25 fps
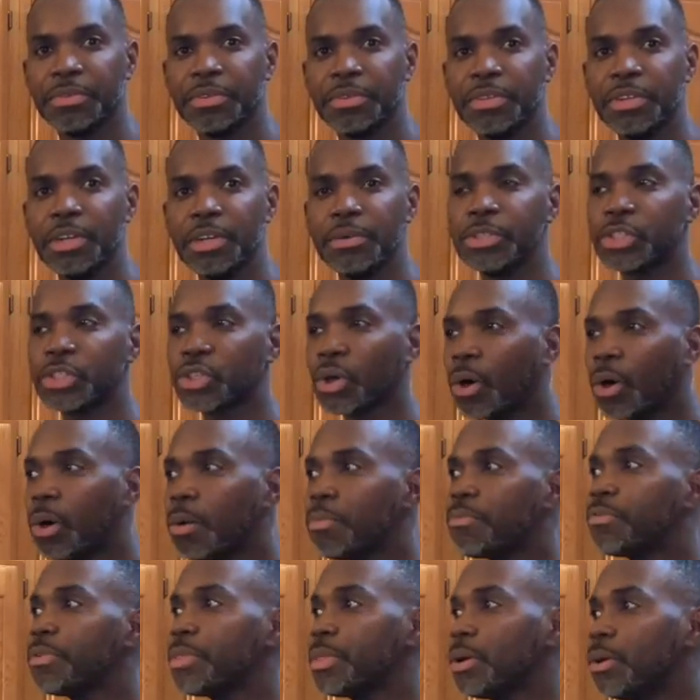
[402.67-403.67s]
There is
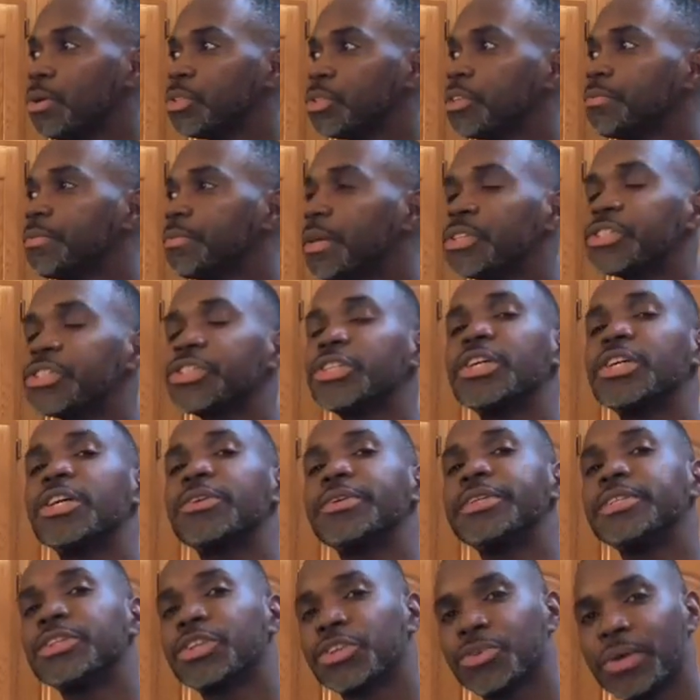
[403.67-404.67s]
hope for those of us that are
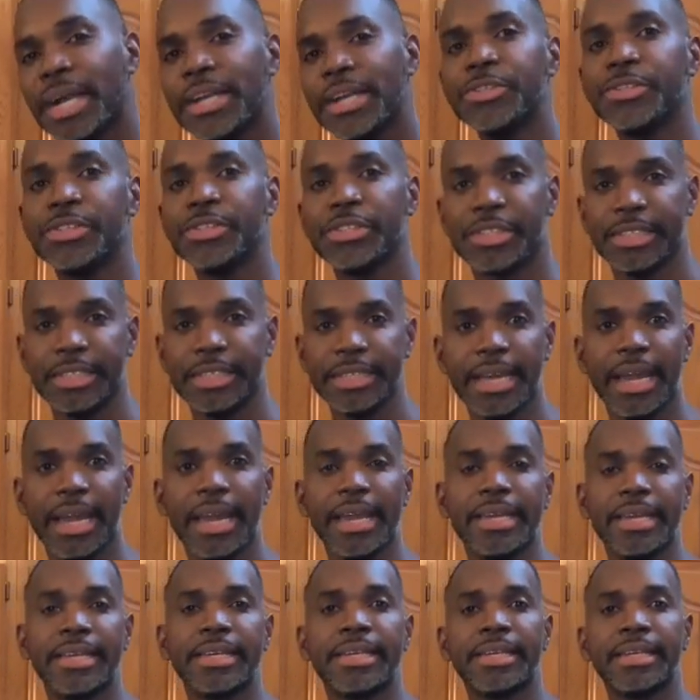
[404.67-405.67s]
in a crisis
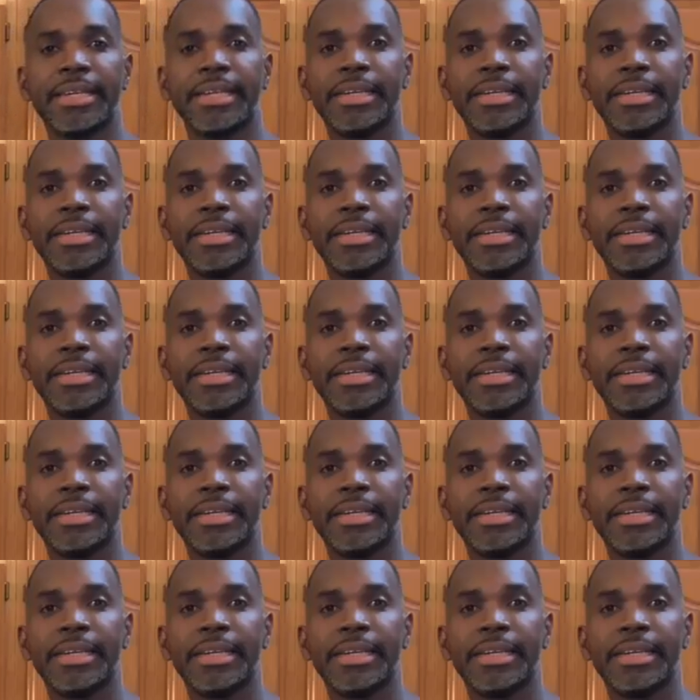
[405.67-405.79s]
today,